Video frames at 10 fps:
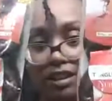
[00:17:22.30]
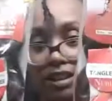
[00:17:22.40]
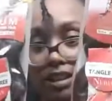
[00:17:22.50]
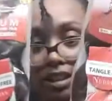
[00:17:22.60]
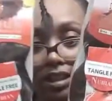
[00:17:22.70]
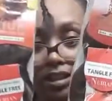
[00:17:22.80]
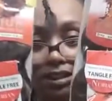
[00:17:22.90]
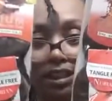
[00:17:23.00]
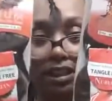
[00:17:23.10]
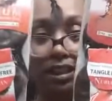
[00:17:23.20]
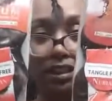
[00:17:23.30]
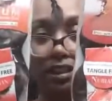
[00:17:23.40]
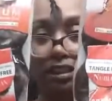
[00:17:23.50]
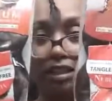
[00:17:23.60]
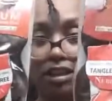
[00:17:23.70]
see the colors that good
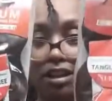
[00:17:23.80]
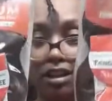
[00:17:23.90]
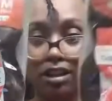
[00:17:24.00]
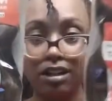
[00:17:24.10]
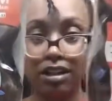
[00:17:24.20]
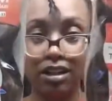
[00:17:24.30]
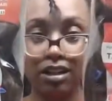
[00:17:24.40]
in the car.